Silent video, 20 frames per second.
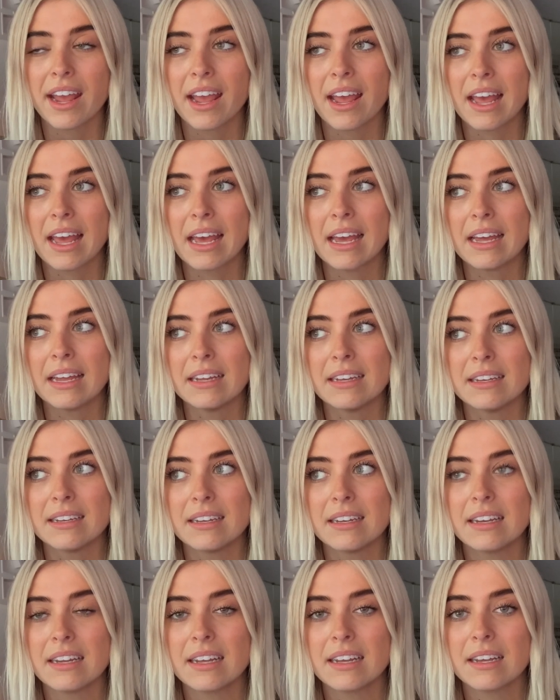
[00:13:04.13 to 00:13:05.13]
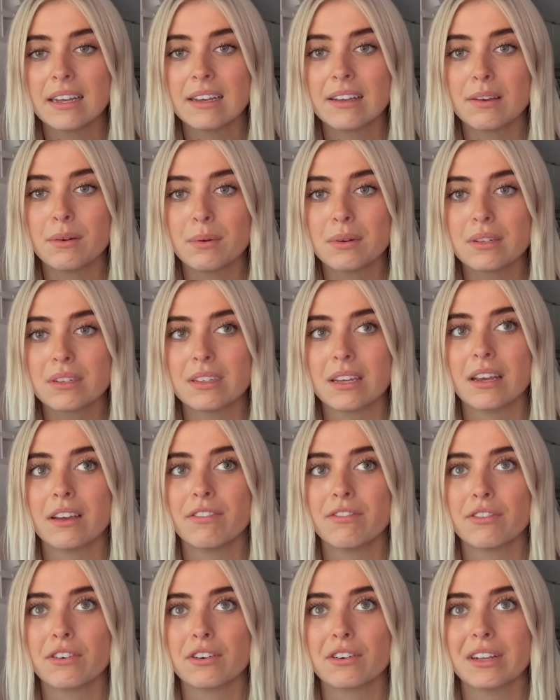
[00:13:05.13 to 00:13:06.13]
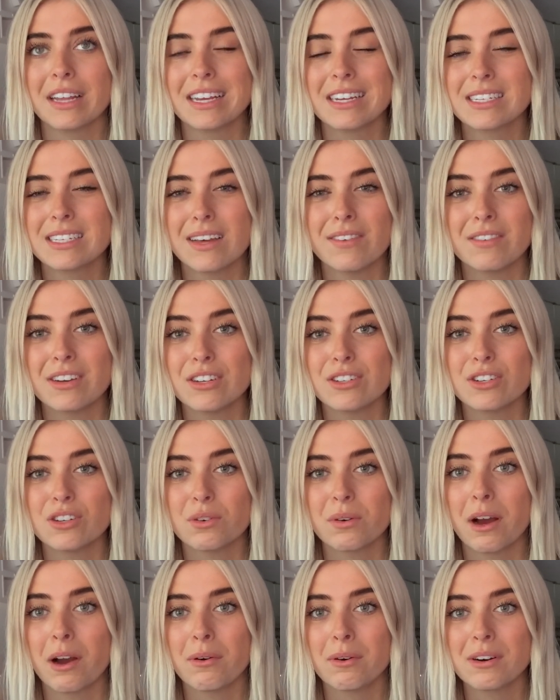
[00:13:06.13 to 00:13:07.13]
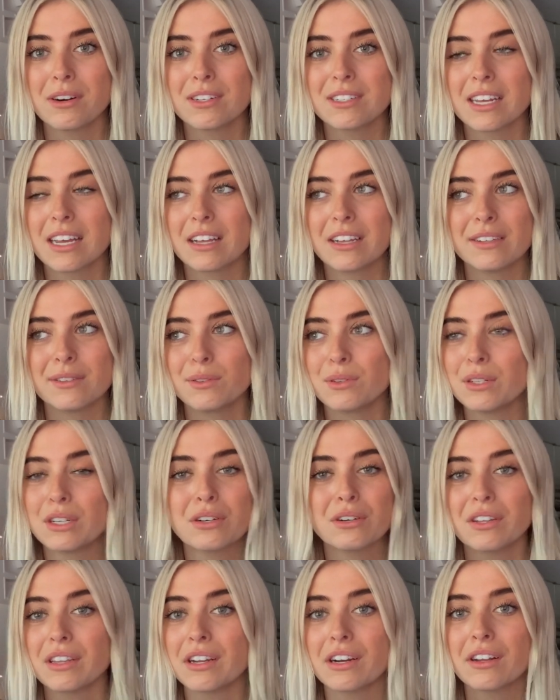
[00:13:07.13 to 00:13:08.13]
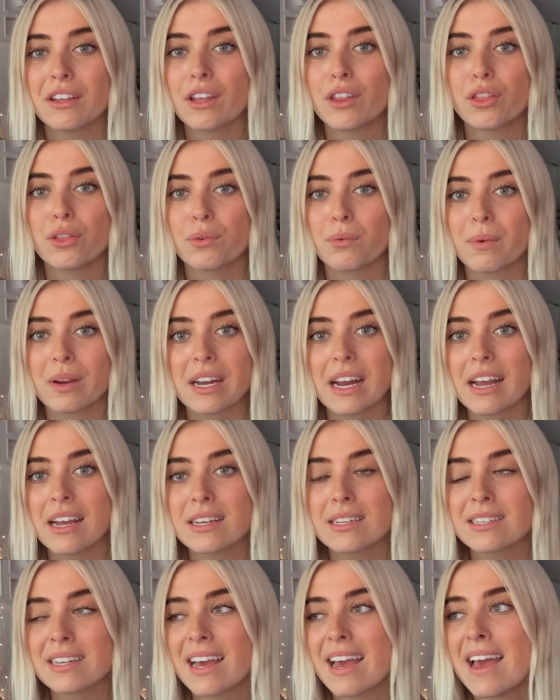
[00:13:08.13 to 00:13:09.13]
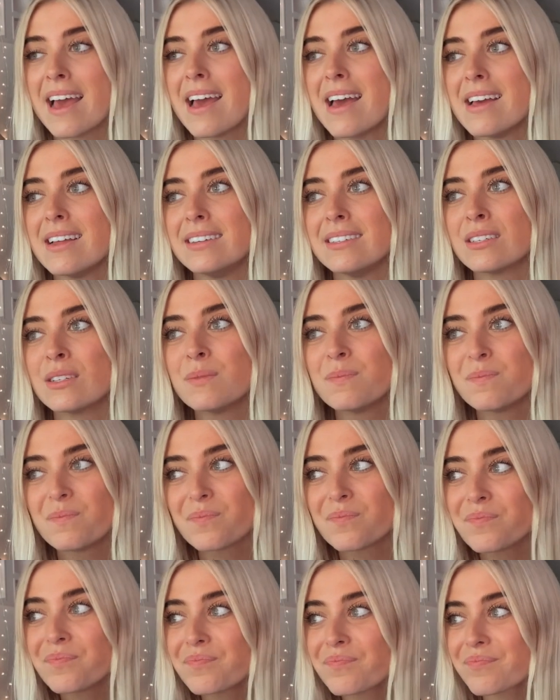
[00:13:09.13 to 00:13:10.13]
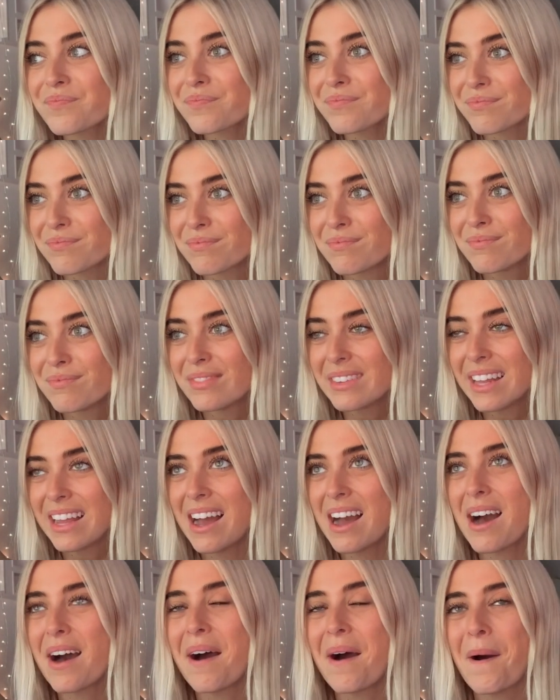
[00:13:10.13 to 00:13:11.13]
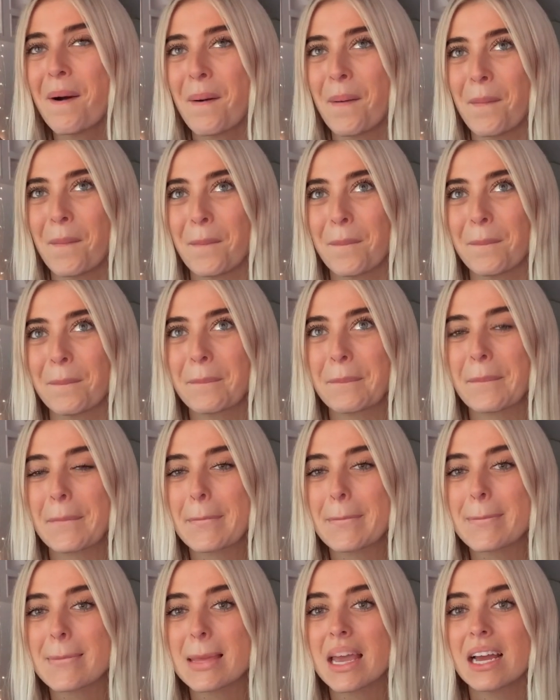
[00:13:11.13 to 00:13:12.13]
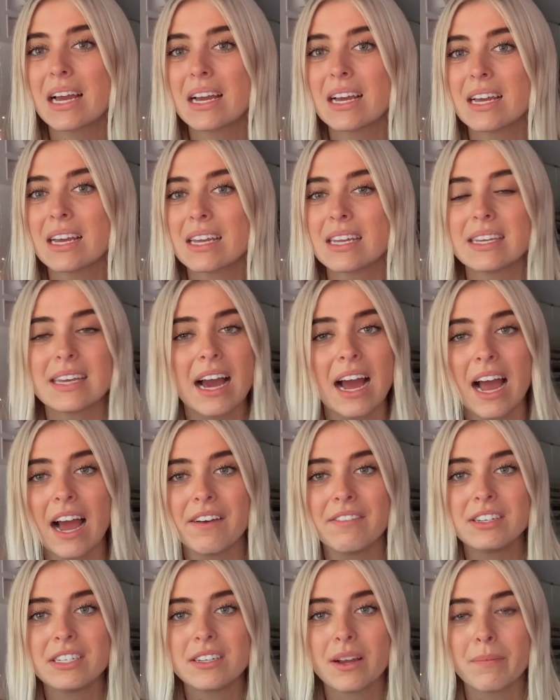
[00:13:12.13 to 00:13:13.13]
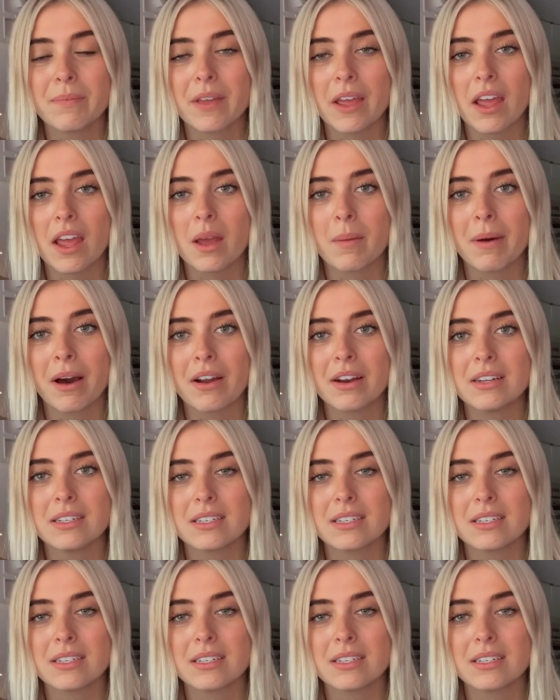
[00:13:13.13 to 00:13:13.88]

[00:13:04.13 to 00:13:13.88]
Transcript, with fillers: and it was like for like 72 hours, like literally there, like three days. And um, yeah, I haven't stopped thinking about it